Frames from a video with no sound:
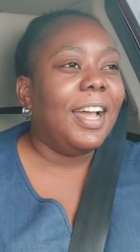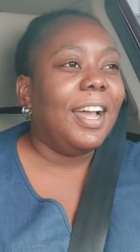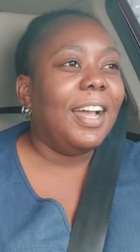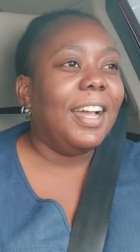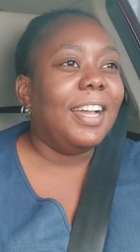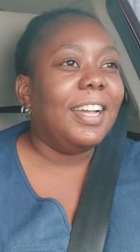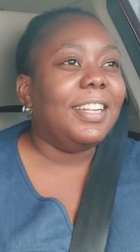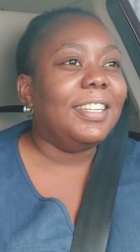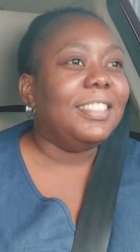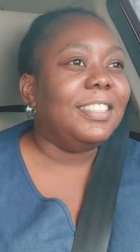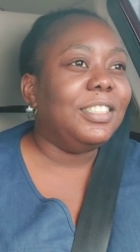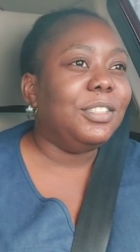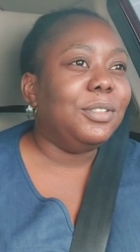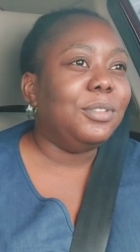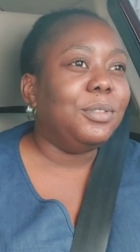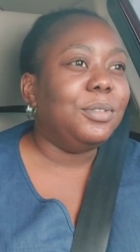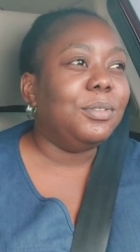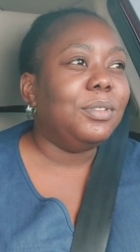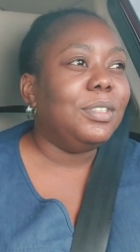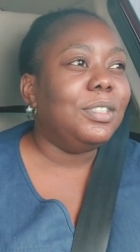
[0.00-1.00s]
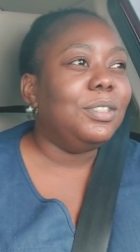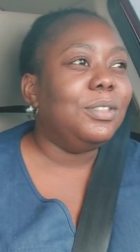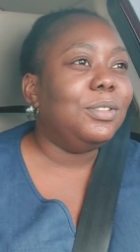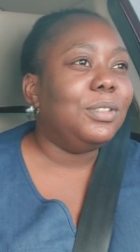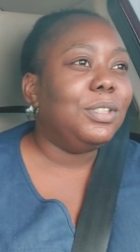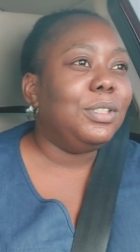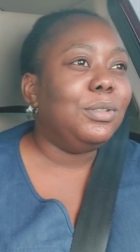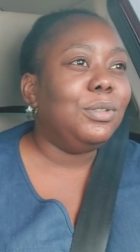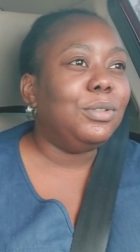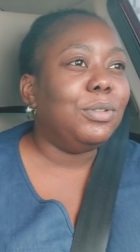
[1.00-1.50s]
and you know you know
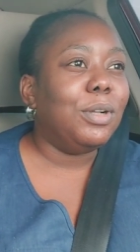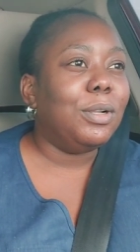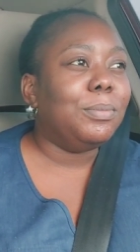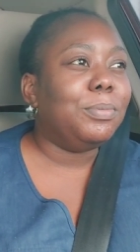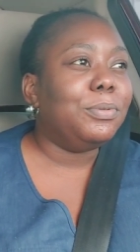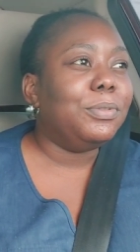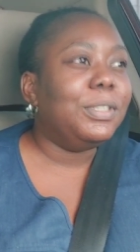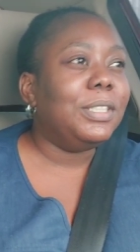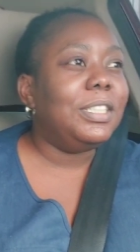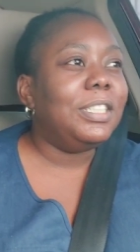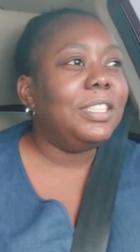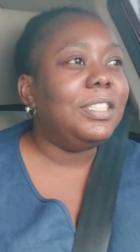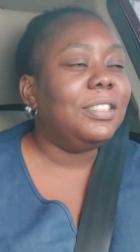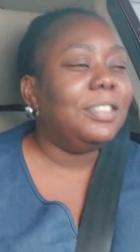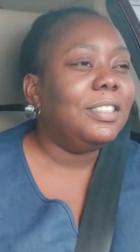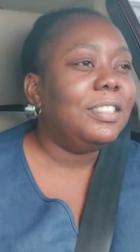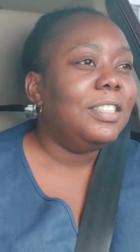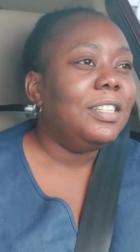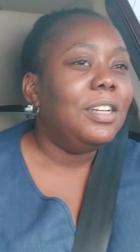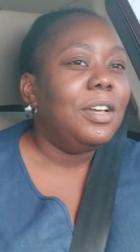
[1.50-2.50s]
the usual pre